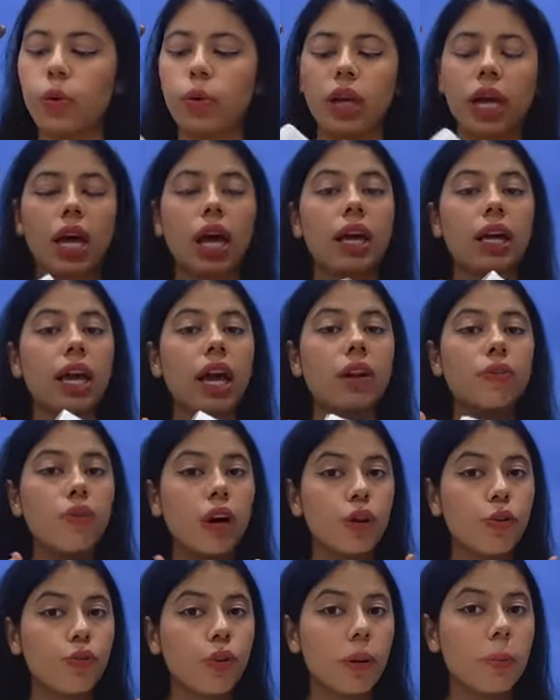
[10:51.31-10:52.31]
Okay, again,
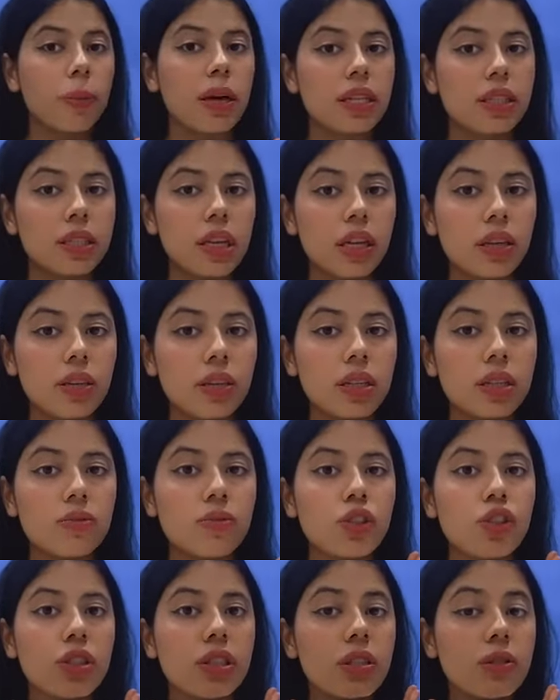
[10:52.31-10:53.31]
one of our best
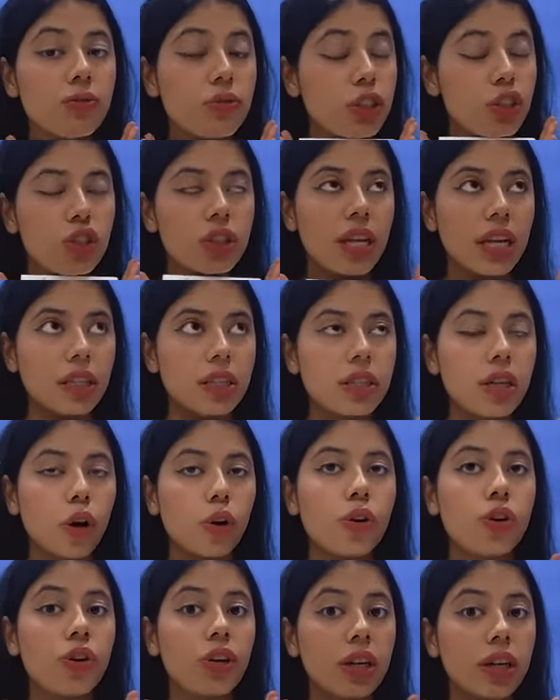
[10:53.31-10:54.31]
sellers, which sells
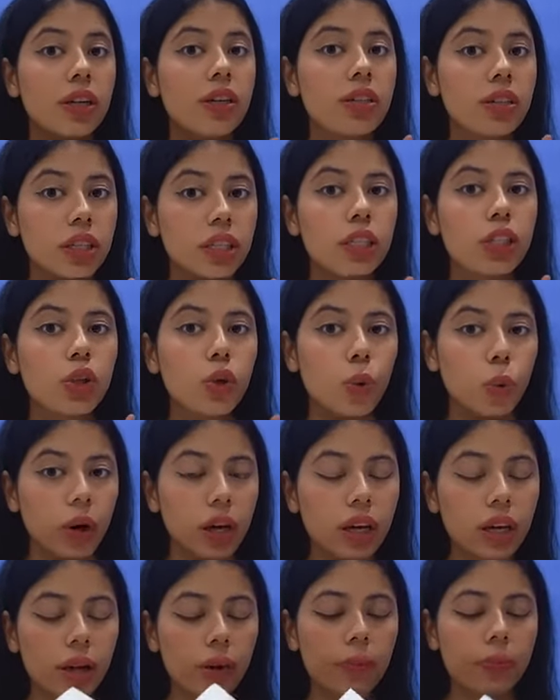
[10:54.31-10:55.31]
out real
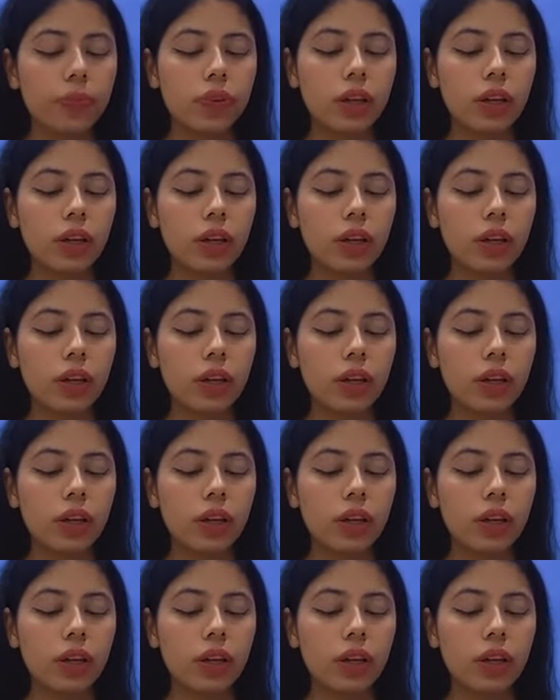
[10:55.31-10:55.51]
quick.